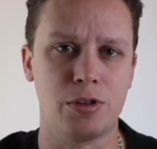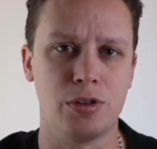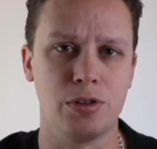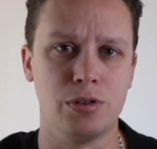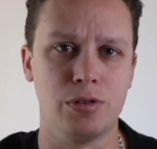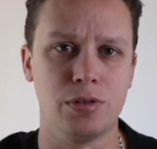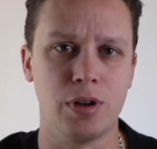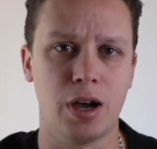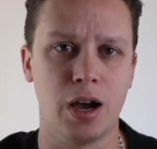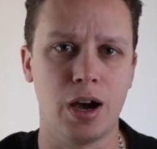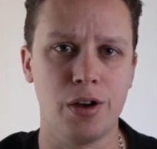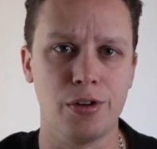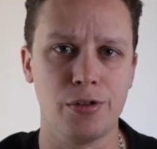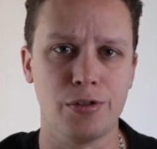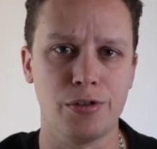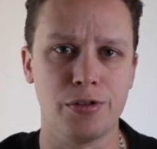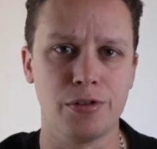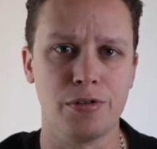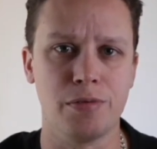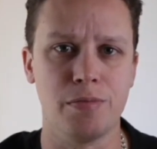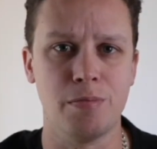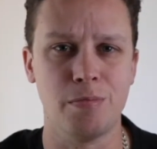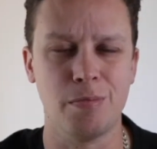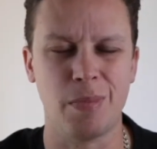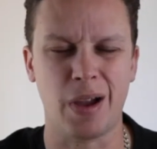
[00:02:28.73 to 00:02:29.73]
to 100,
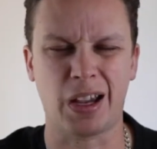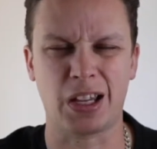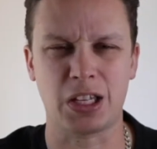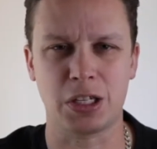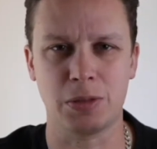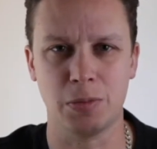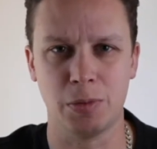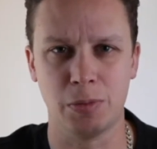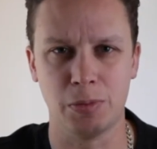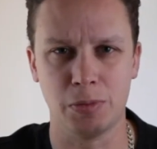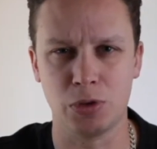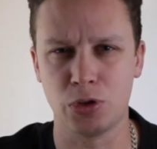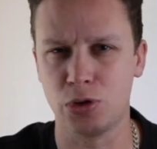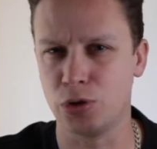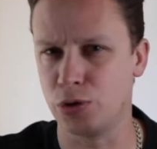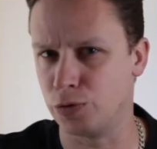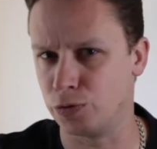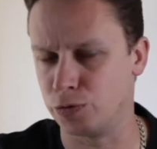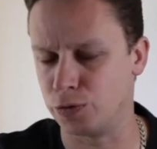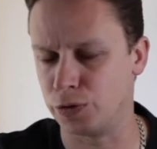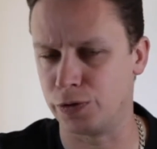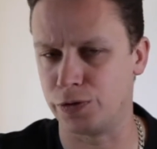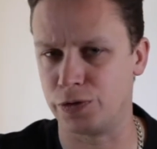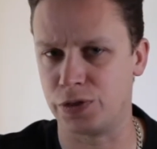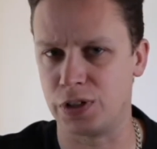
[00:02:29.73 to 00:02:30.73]
maximum
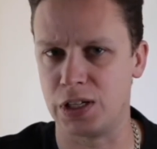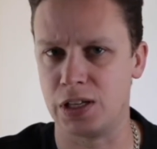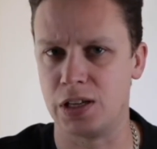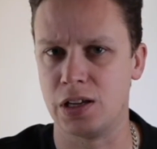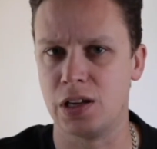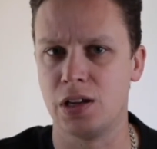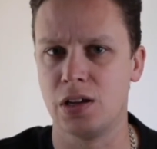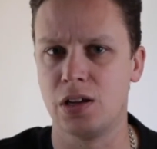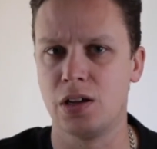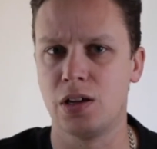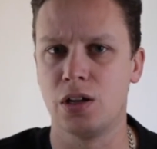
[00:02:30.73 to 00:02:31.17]
250.